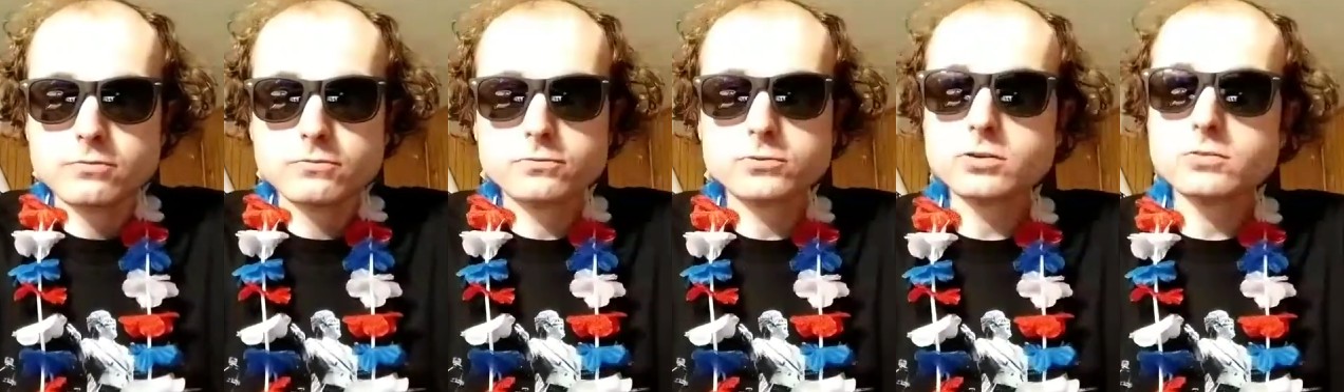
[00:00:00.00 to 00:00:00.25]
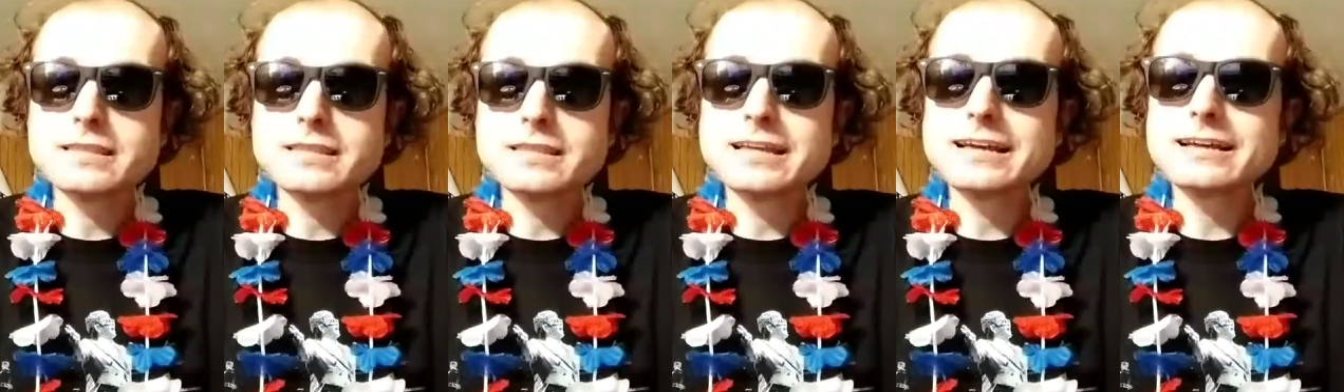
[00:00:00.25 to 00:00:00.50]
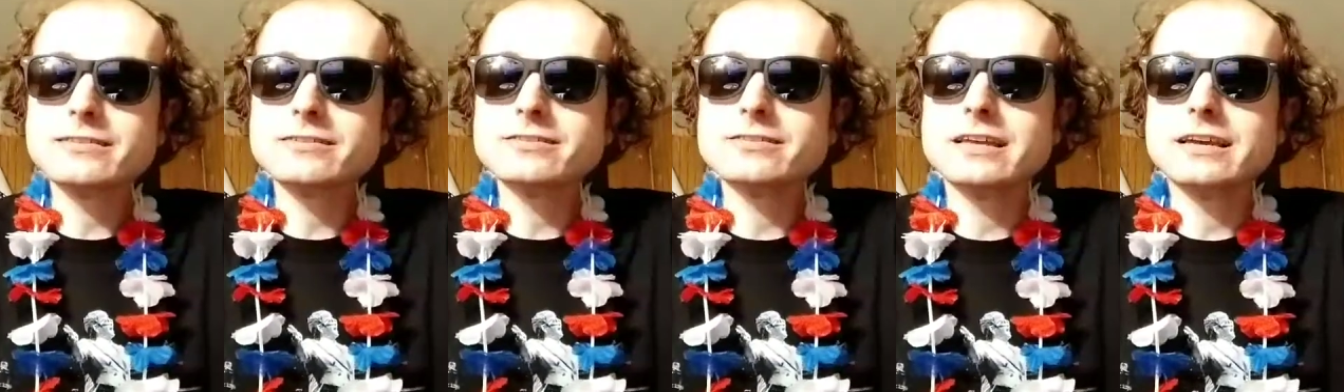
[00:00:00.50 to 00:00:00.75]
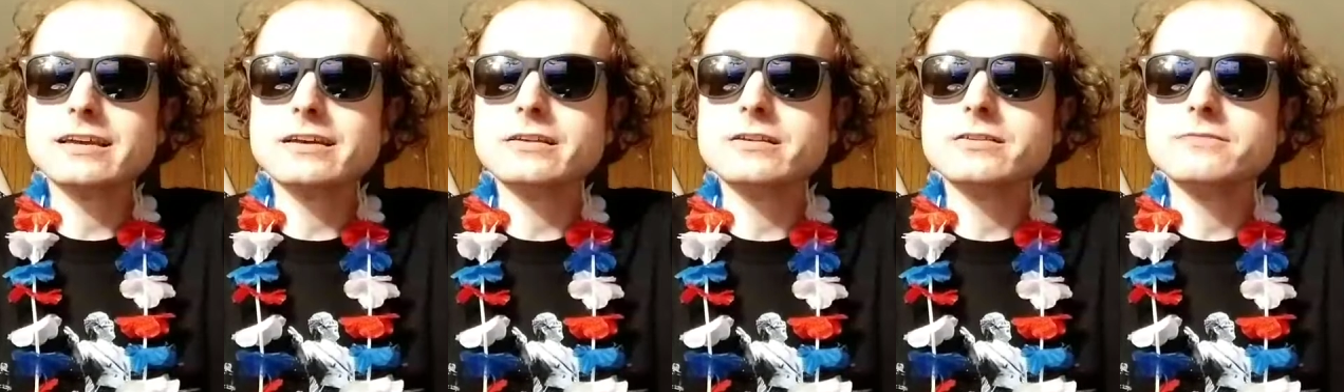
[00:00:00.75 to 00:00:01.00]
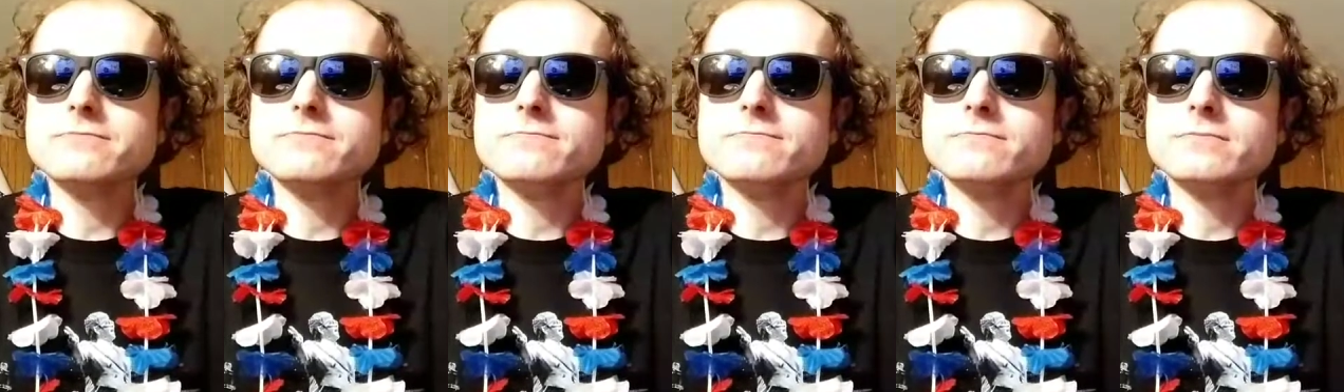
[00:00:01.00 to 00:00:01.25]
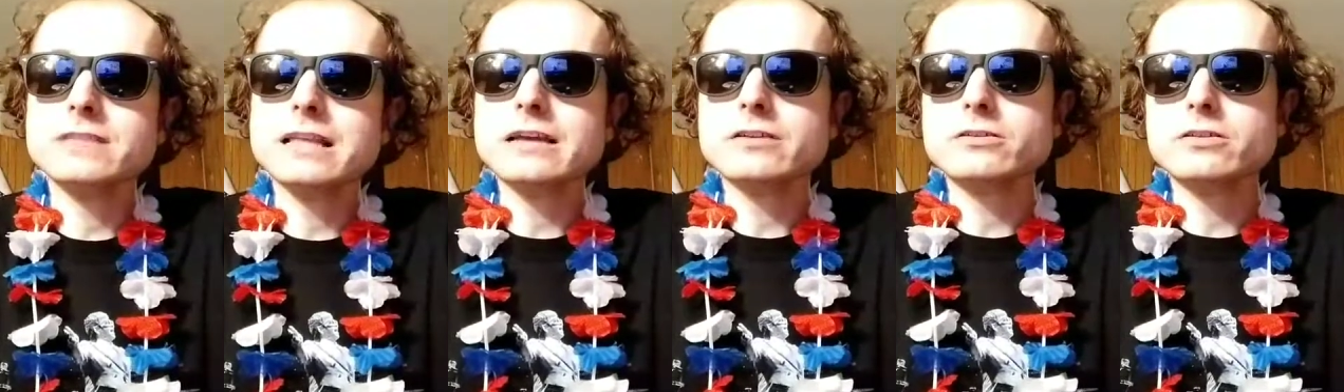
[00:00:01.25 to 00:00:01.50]
So with that said,
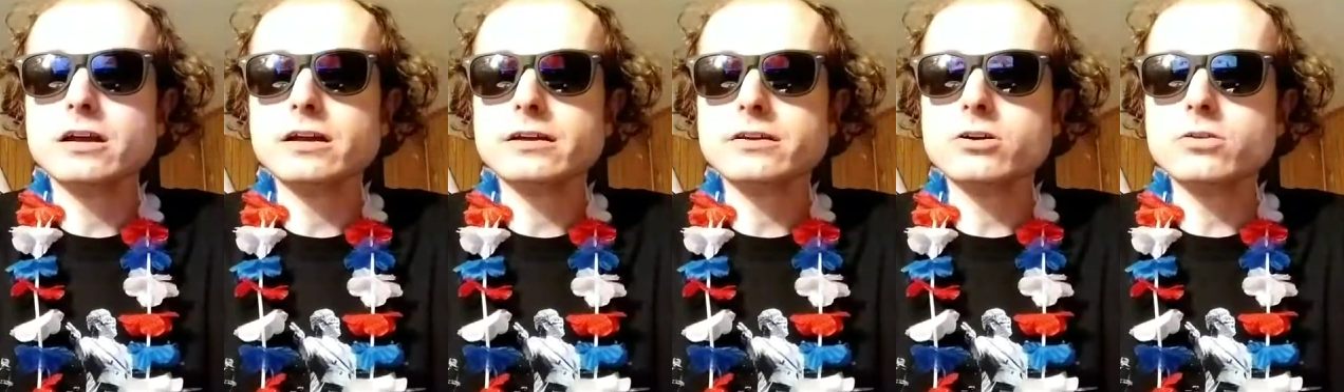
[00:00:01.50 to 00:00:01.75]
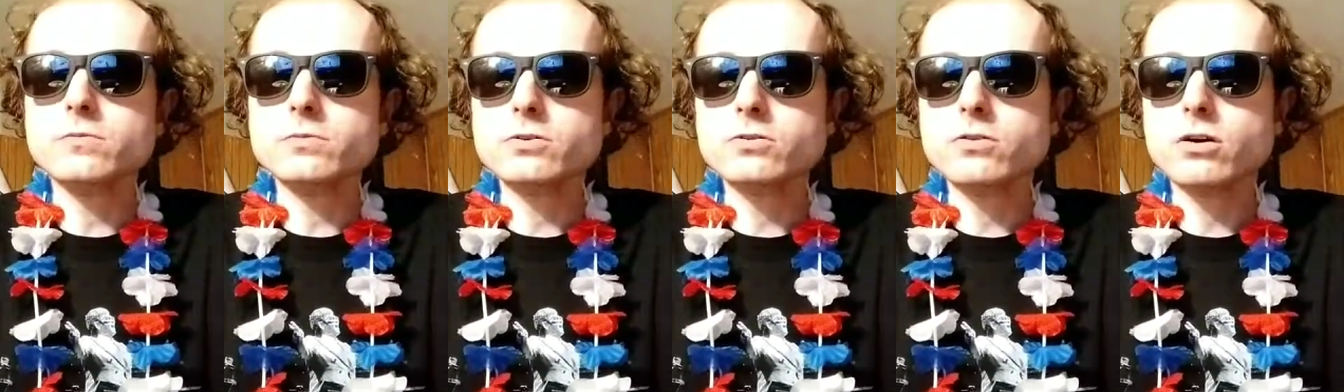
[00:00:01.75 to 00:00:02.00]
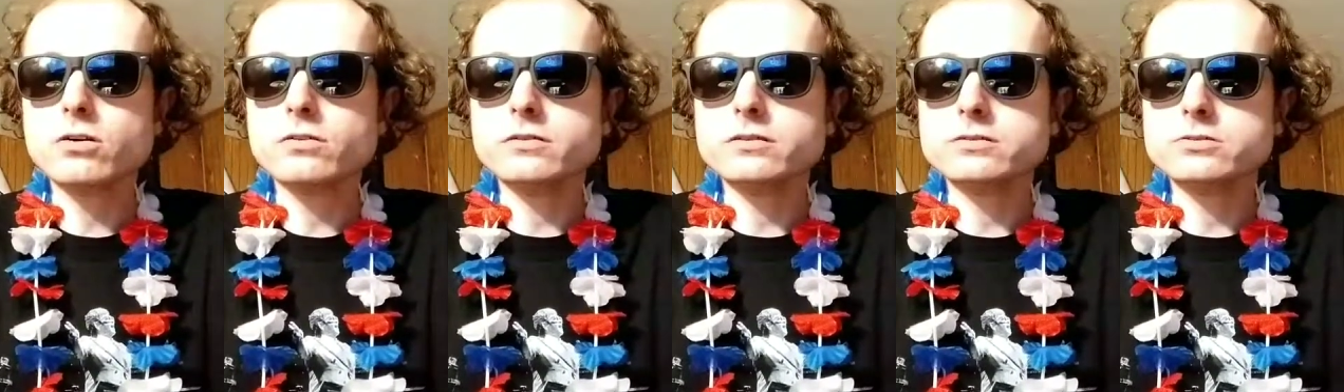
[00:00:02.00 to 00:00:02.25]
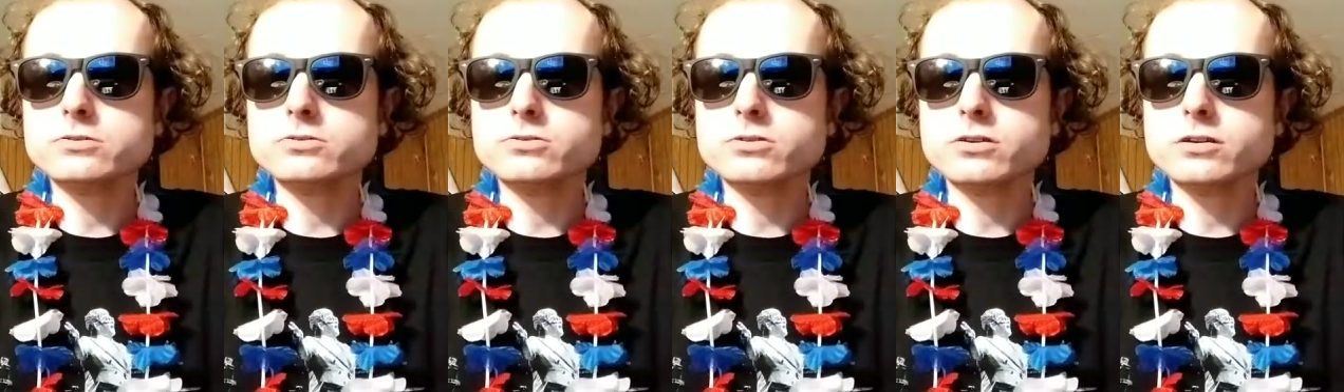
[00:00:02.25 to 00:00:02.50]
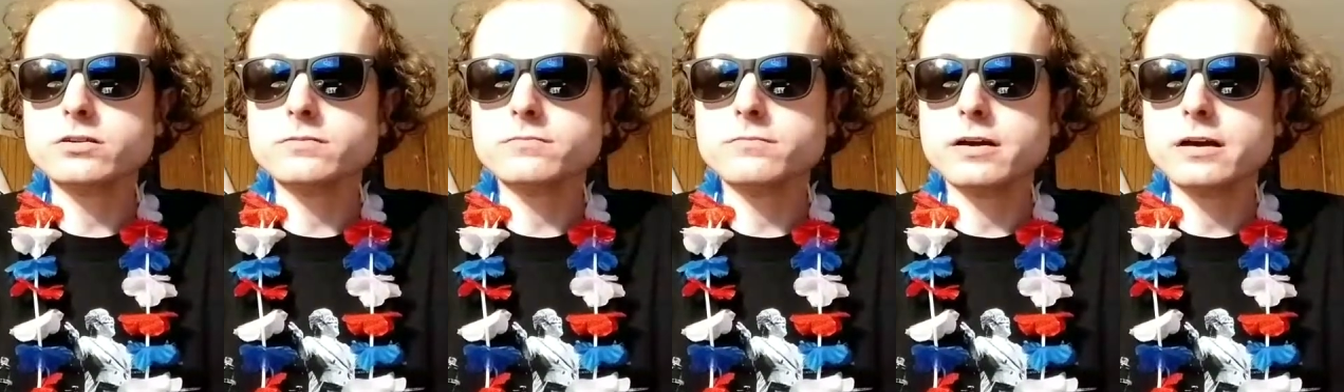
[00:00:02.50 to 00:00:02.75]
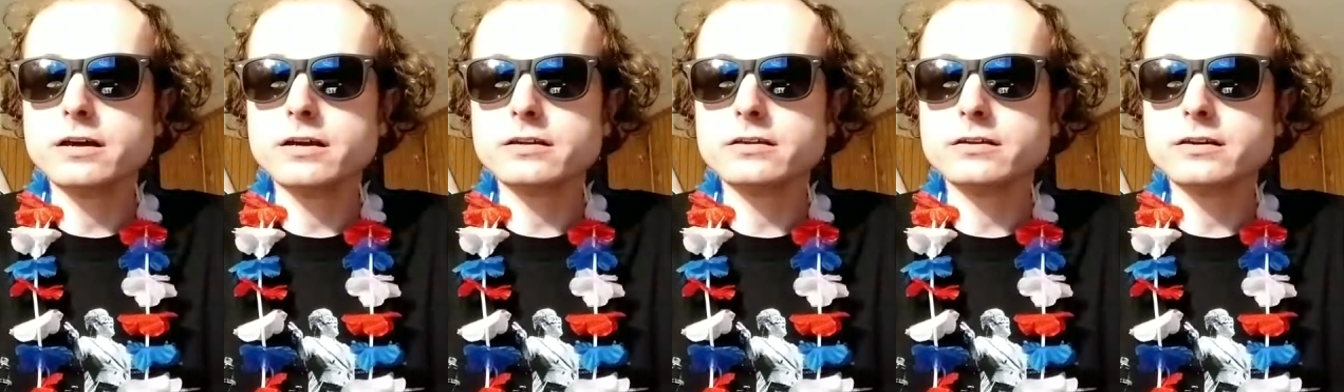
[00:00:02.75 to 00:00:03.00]
I hope you all enjoyed
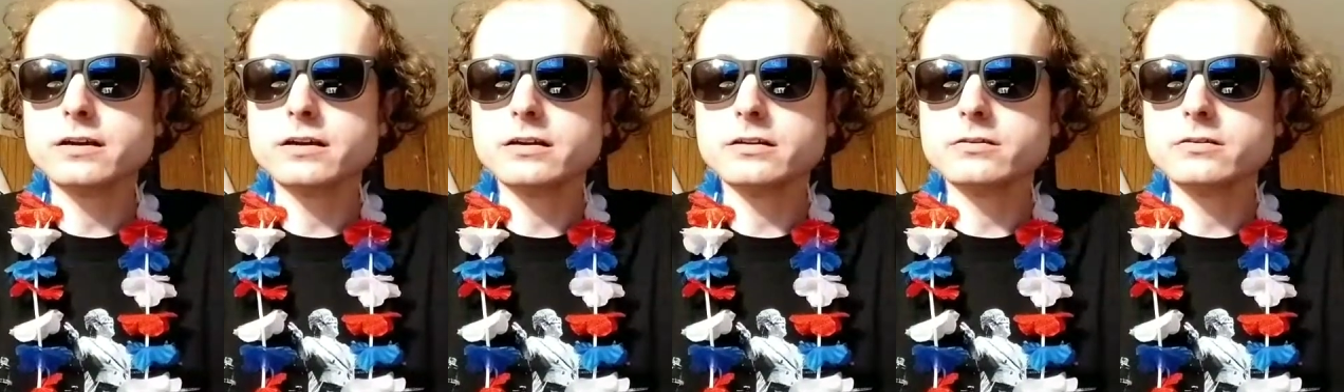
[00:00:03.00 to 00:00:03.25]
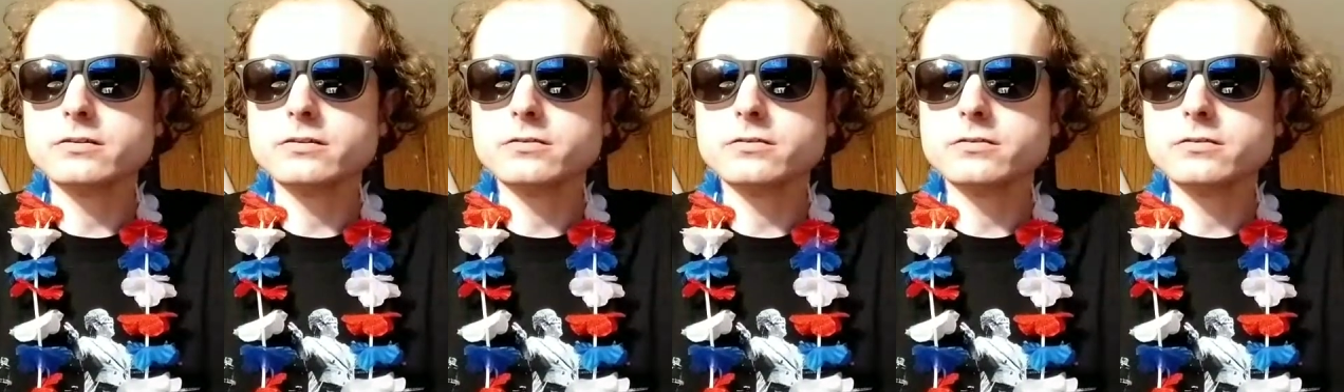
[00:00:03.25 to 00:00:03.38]
my